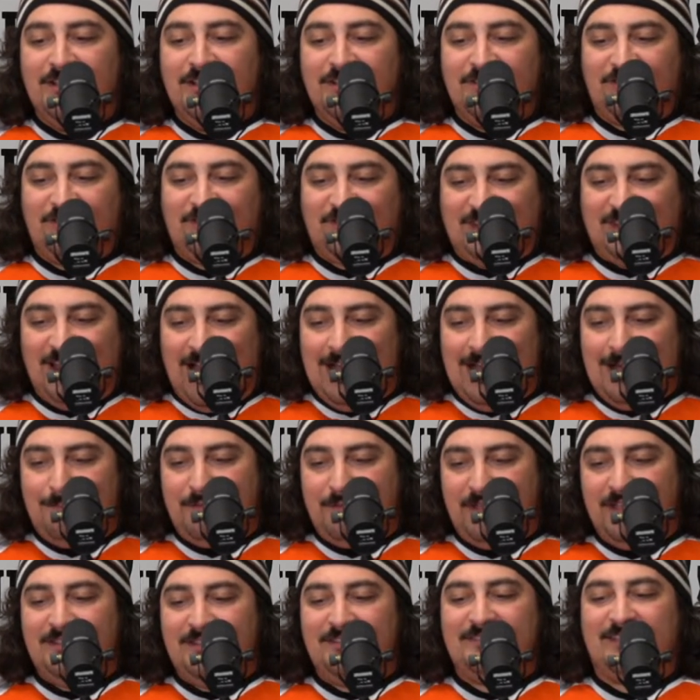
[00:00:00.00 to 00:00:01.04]
Stop
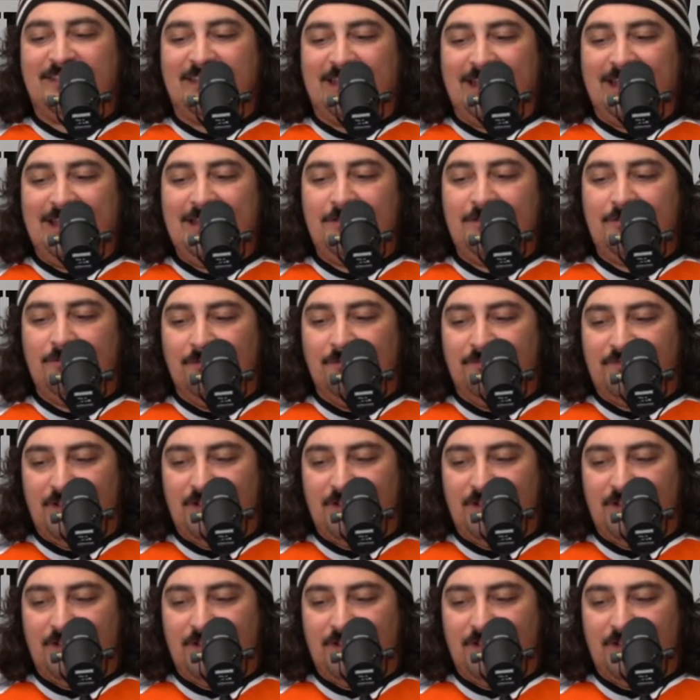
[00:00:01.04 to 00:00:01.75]
into either of their